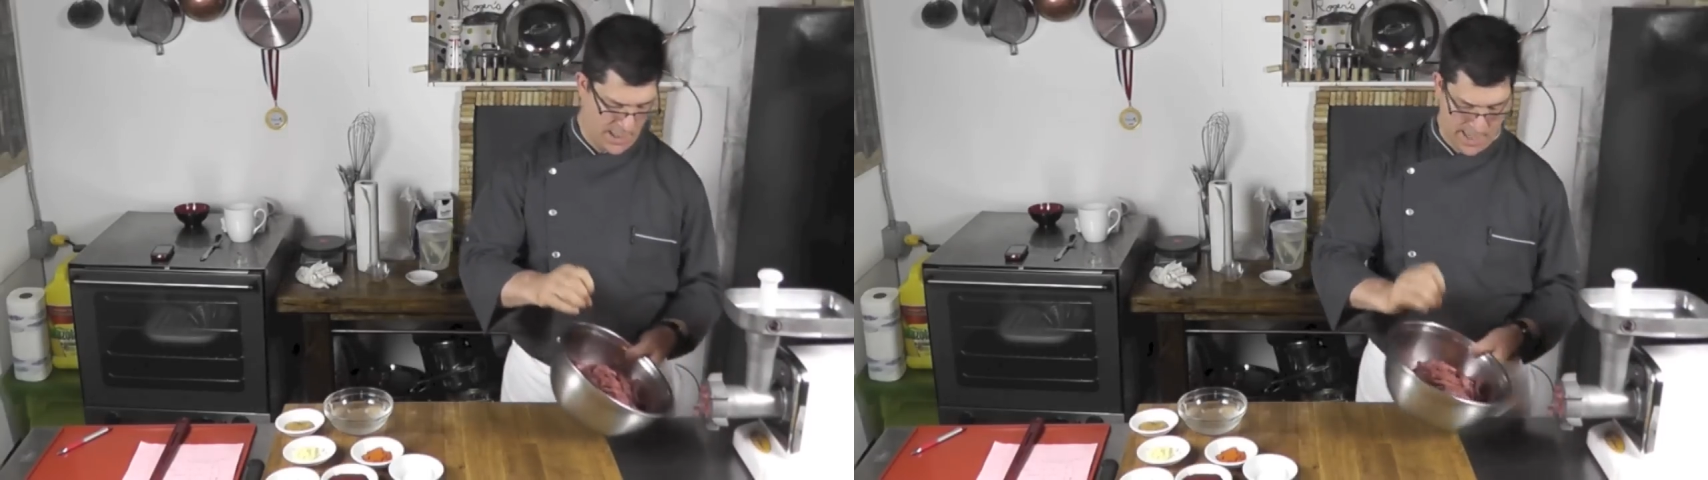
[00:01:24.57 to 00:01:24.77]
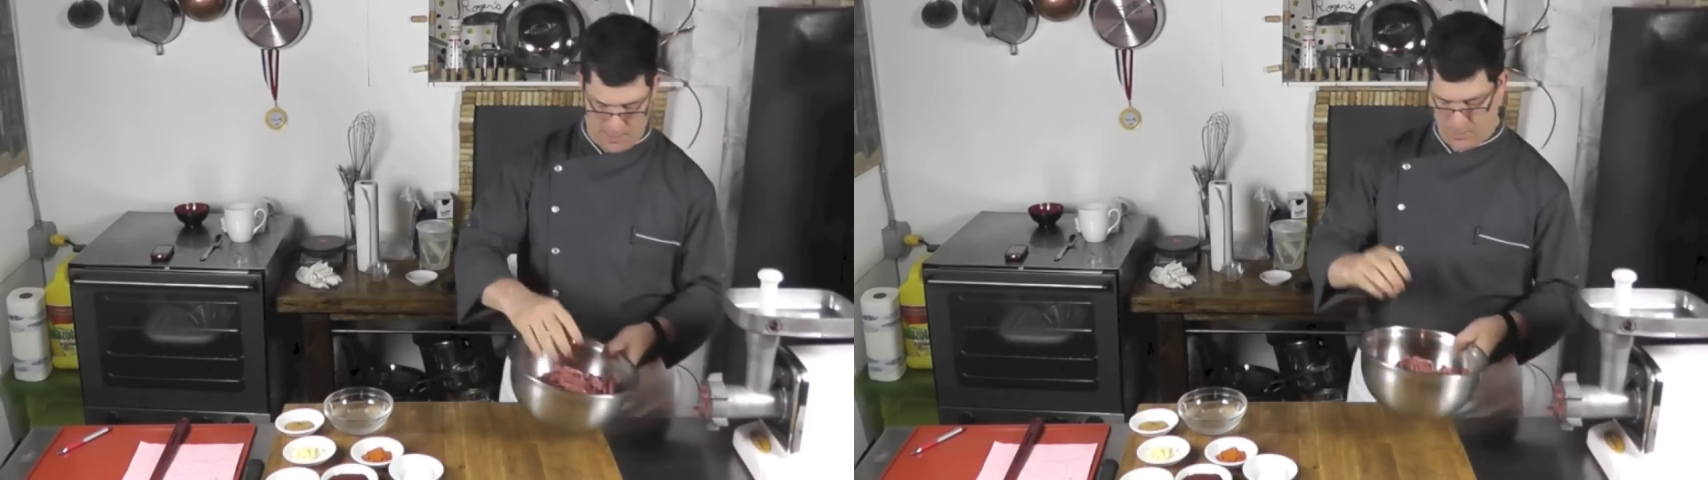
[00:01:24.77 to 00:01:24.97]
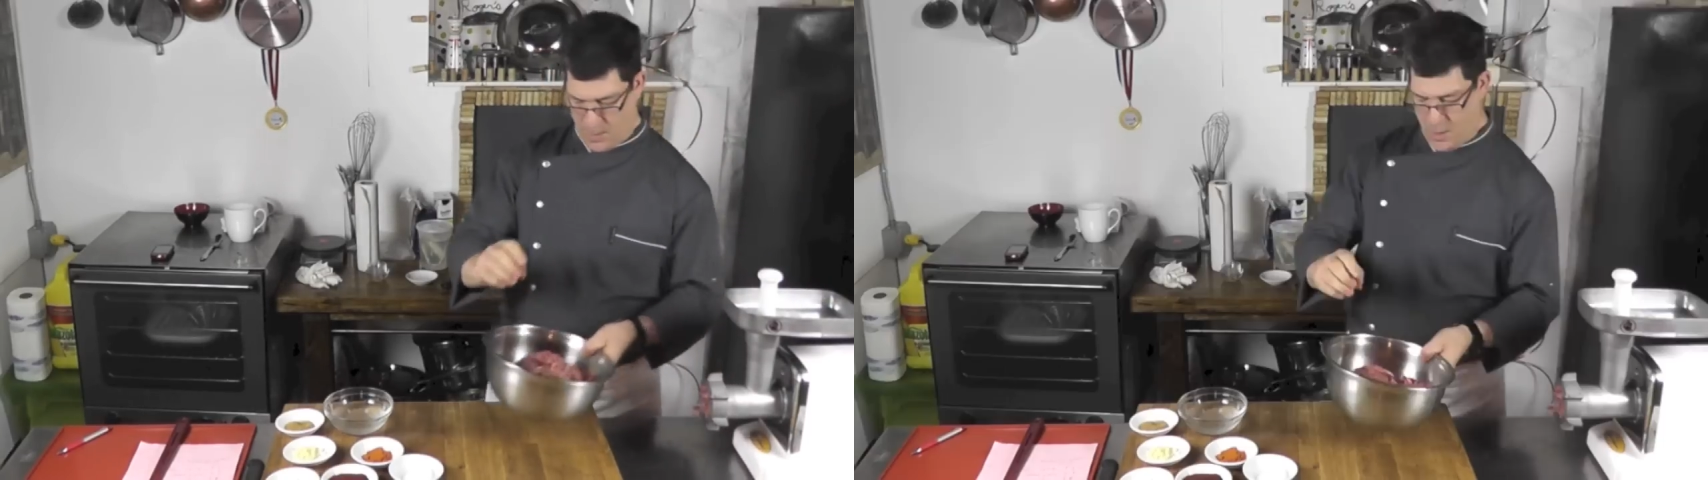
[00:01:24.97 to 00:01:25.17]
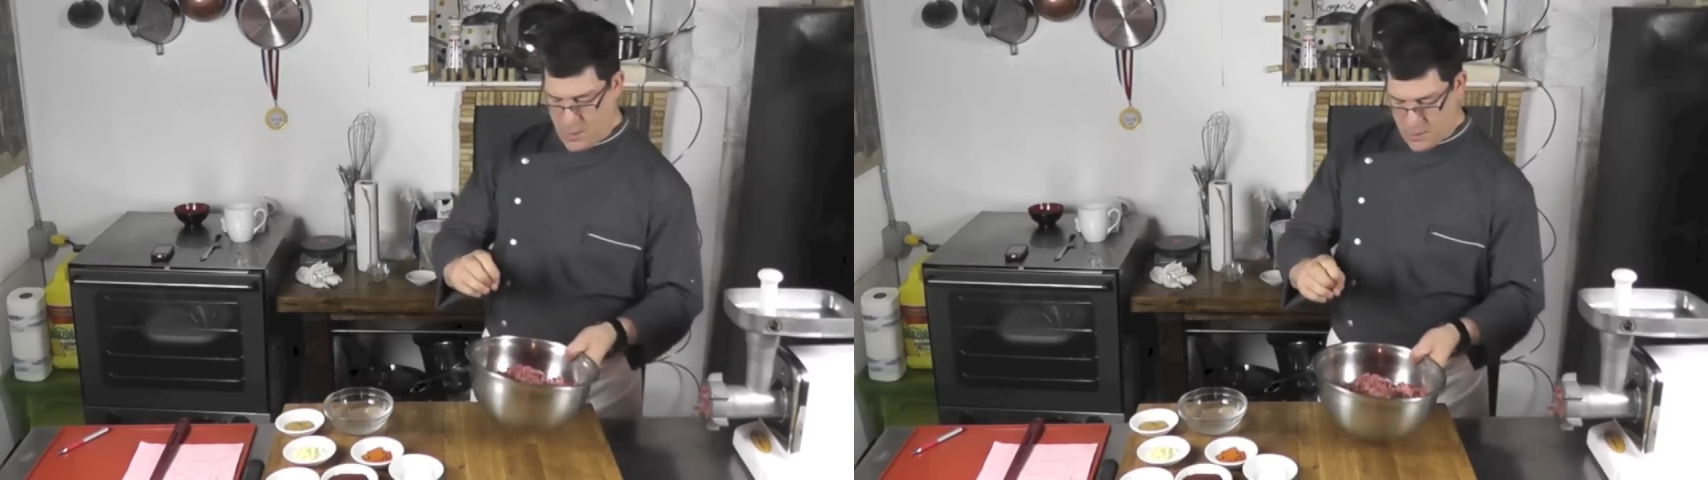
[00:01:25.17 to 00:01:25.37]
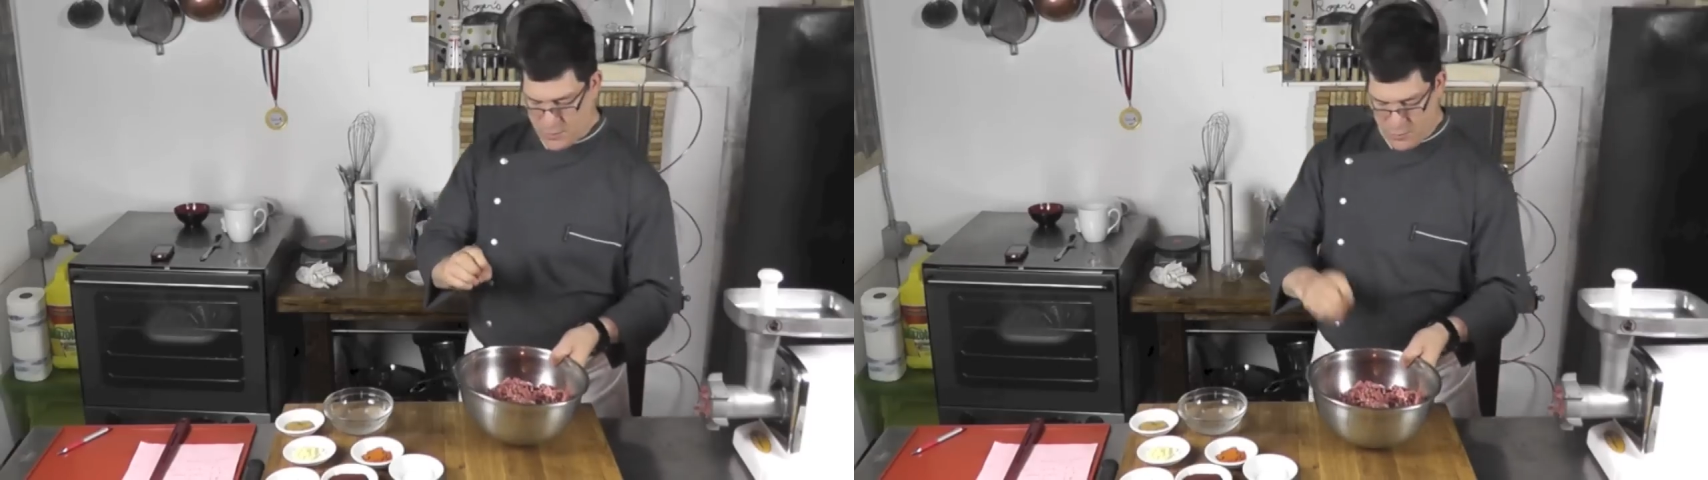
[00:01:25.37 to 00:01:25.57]
Now
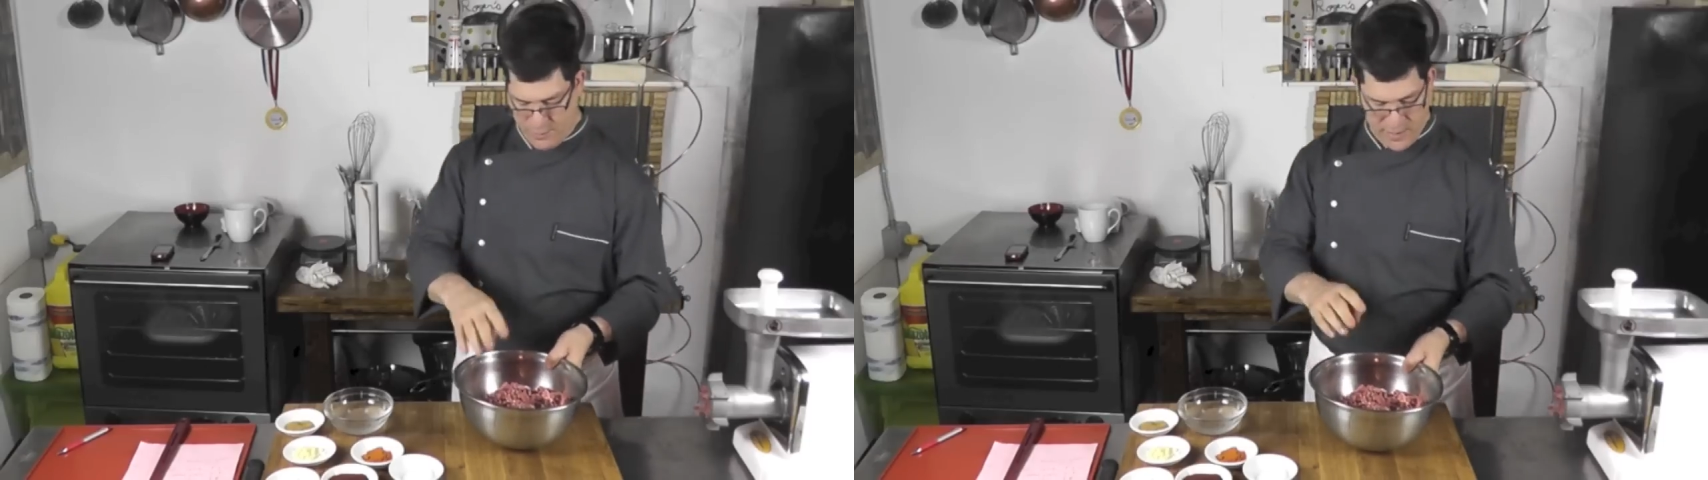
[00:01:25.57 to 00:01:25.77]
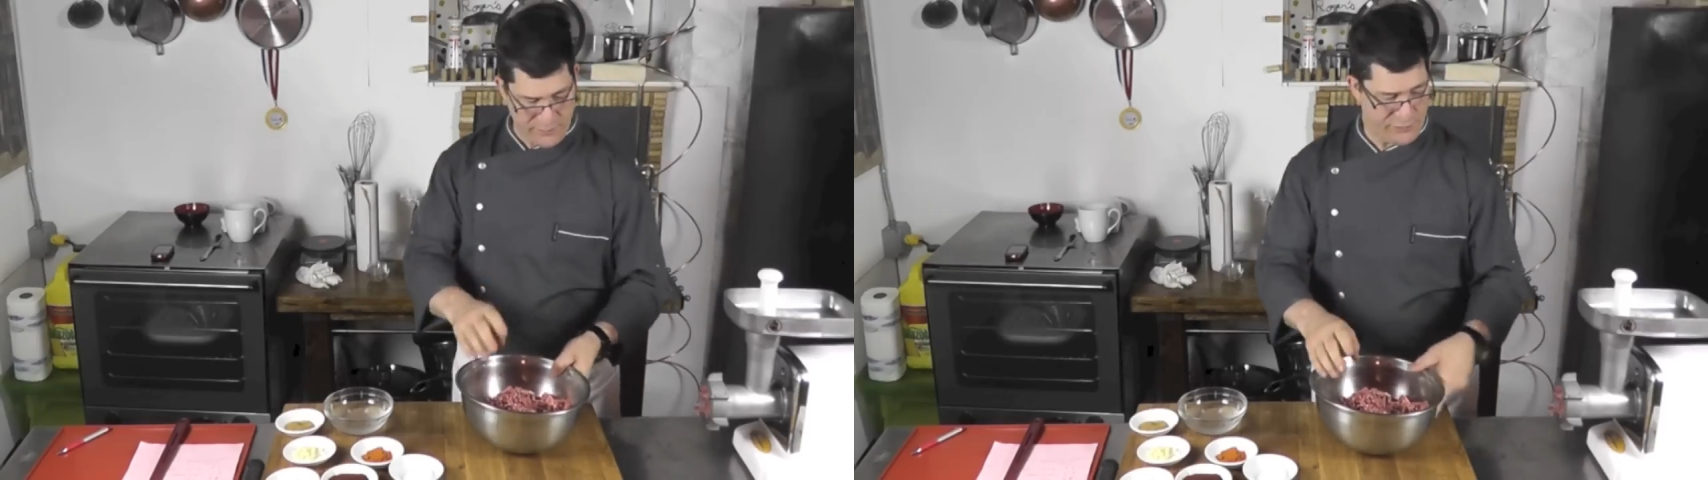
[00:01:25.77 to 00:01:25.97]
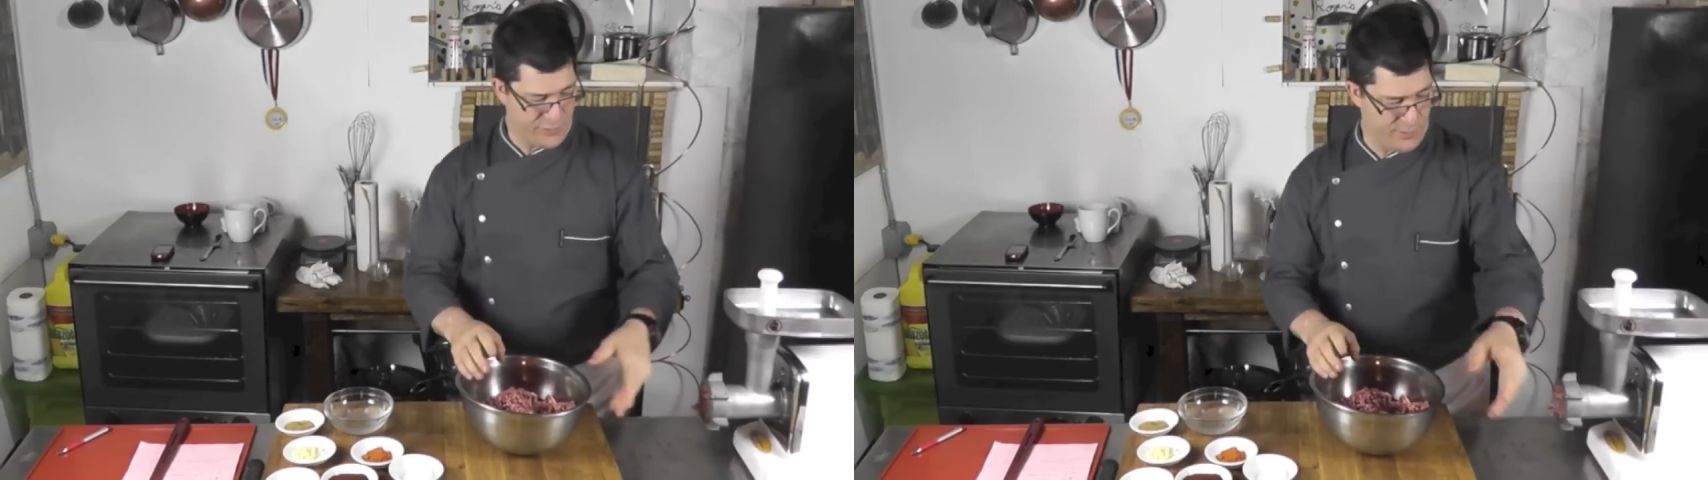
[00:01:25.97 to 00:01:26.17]
the beef